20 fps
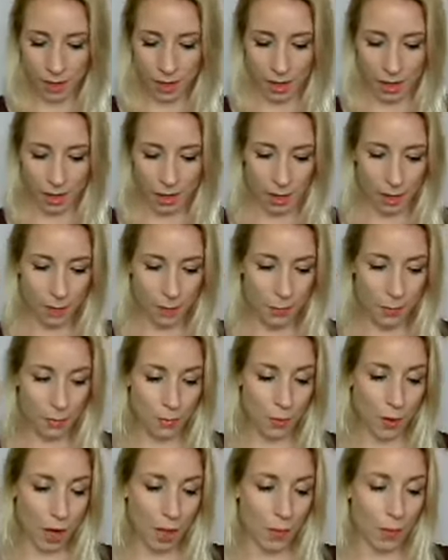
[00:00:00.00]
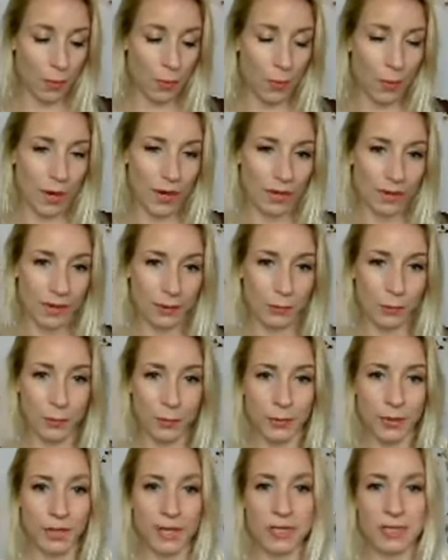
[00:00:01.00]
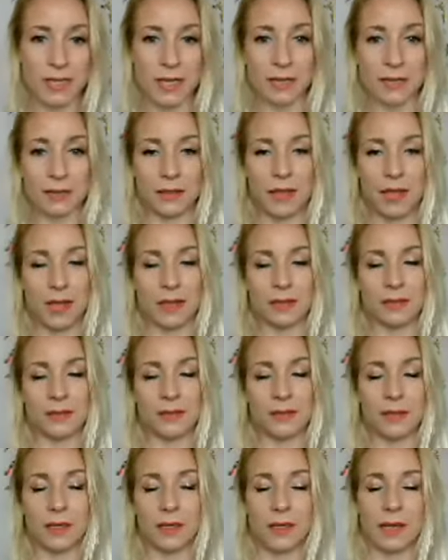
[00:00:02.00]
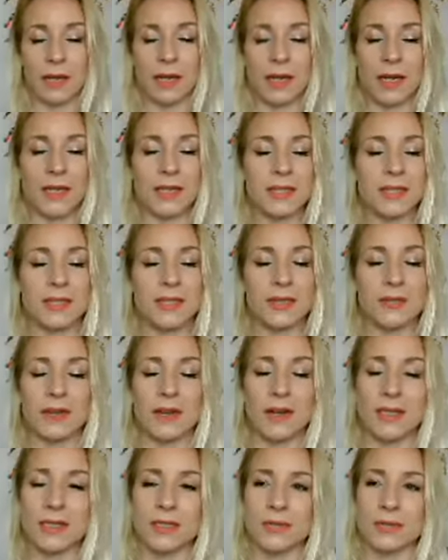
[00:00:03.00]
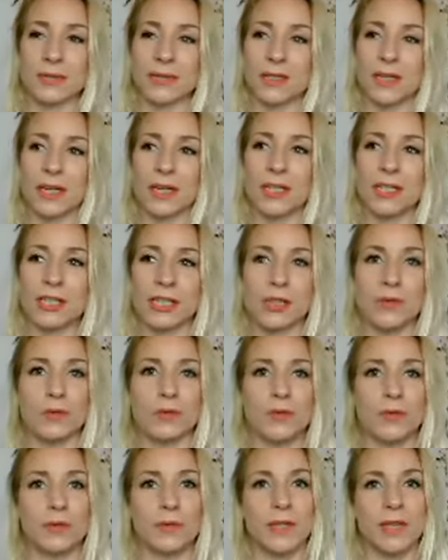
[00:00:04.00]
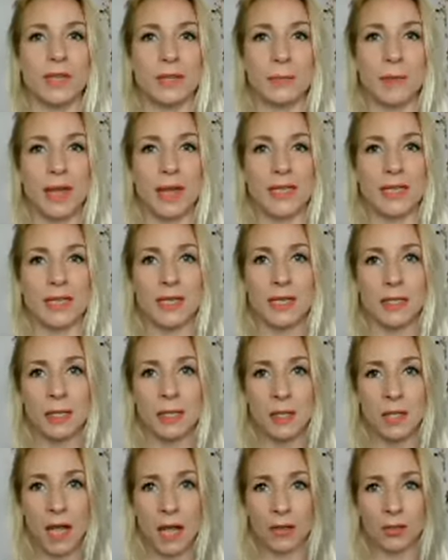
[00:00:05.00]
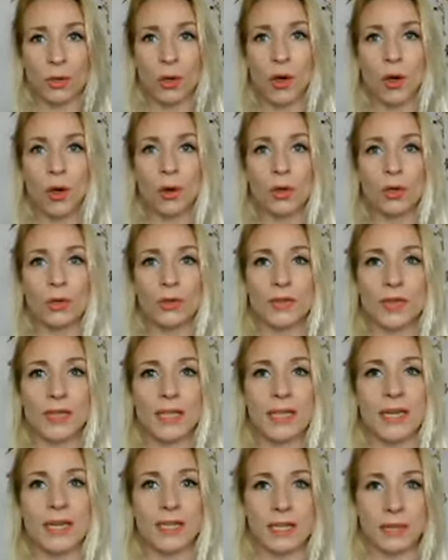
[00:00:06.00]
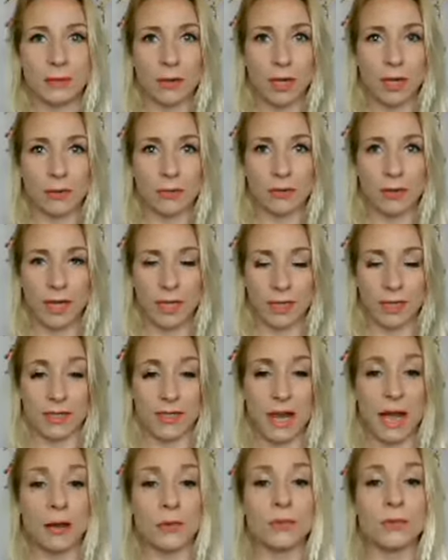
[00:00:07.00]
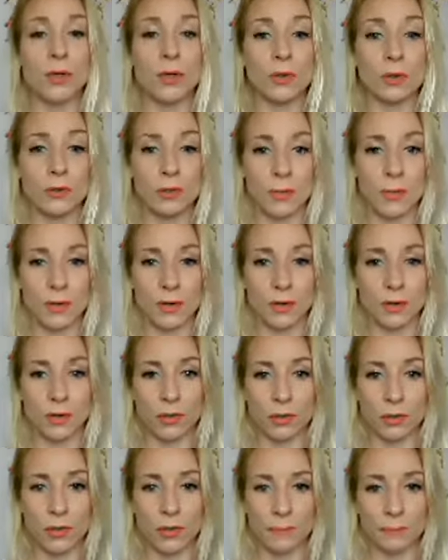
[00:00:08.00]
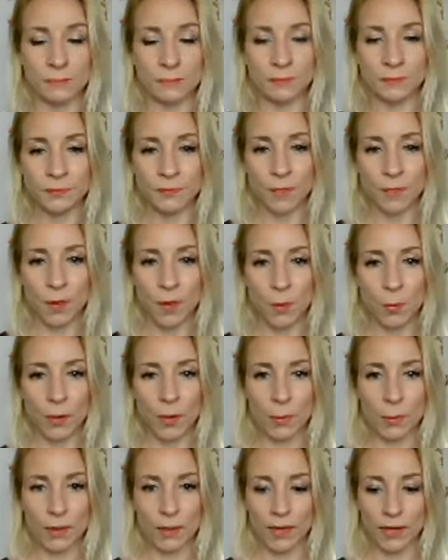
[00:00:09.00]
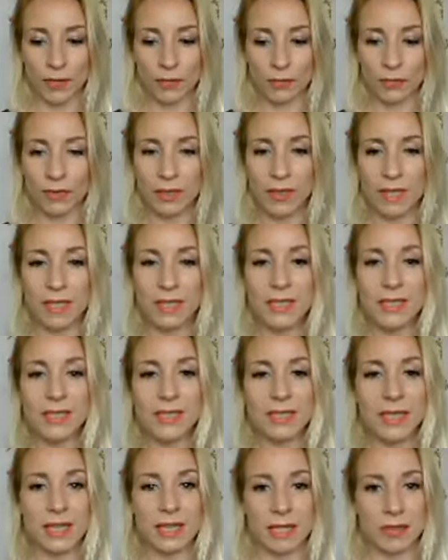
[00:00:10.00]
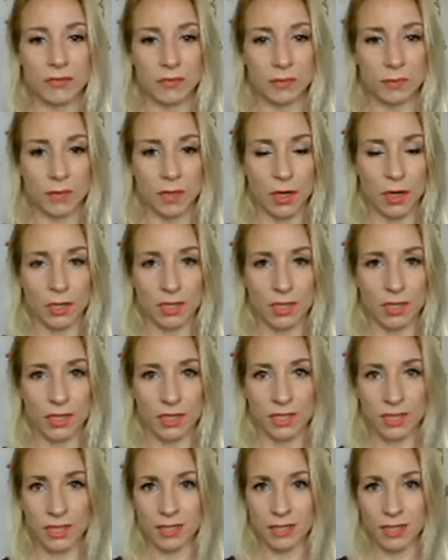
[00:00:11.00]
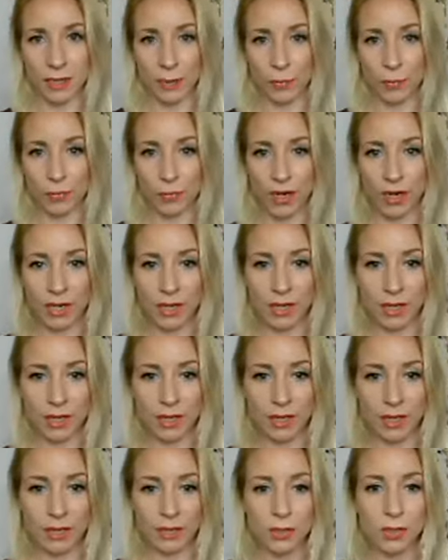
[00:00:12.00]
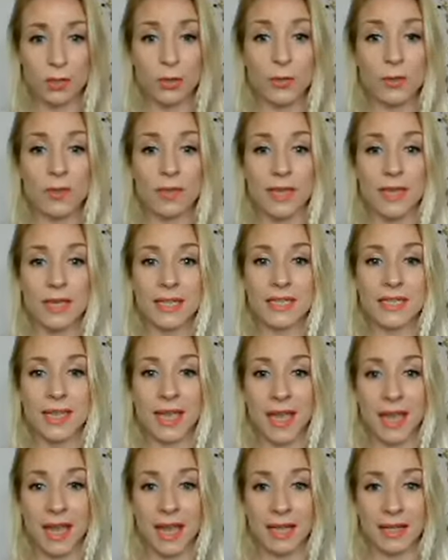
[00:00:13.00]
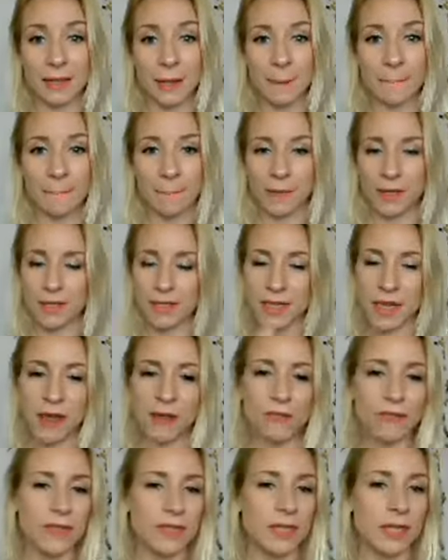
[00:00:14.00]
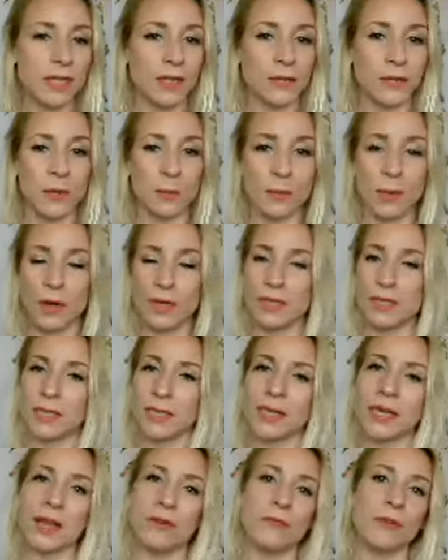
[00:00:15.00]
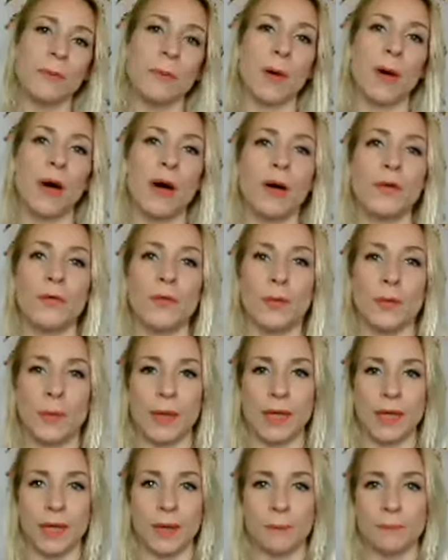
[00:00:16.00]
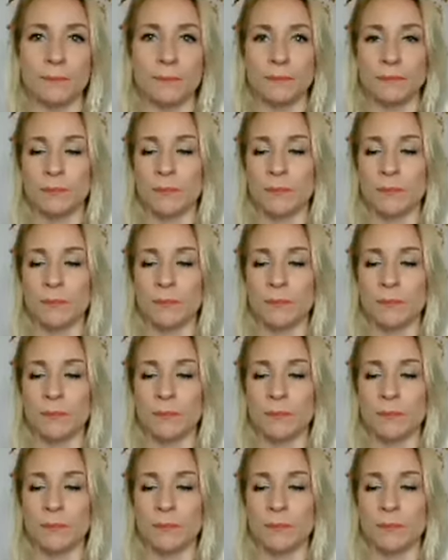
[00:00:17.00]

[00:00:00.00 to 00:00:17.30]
Um, and the way that it will work is I'll, I'll connect to divine source energy, and from this place I'll call the healing and like downloads, we call them, where we can release things from the consciousness and bring new things in into every cell of the body and every part of the being.